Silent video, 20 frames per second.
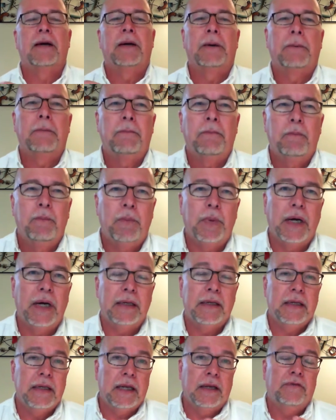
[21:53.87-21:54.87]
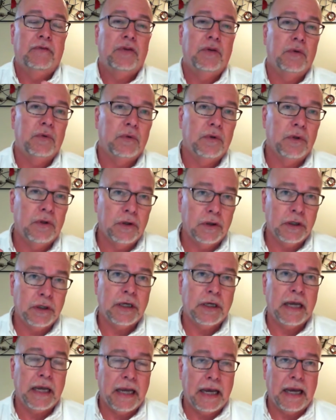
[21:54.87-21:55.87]
Um, but if you
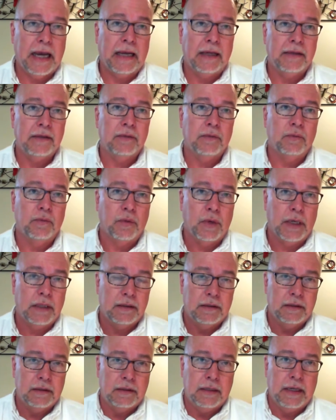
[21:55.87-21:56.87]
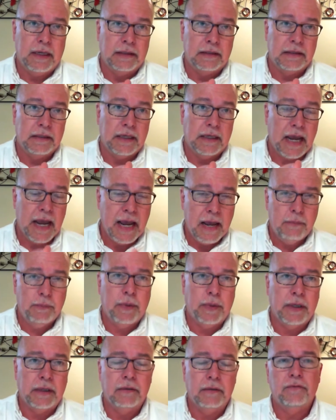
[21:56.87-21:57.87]
look at what has
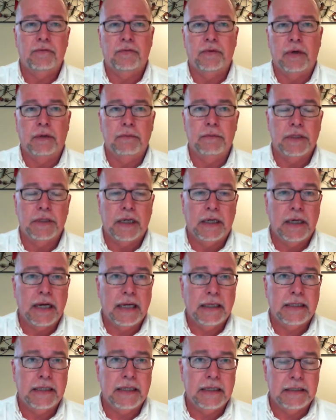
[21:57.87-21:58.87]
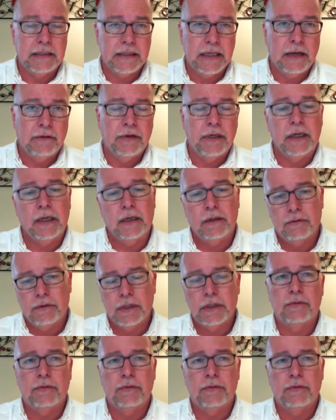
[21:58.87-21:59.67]
happened from, say, nineteen seventy, and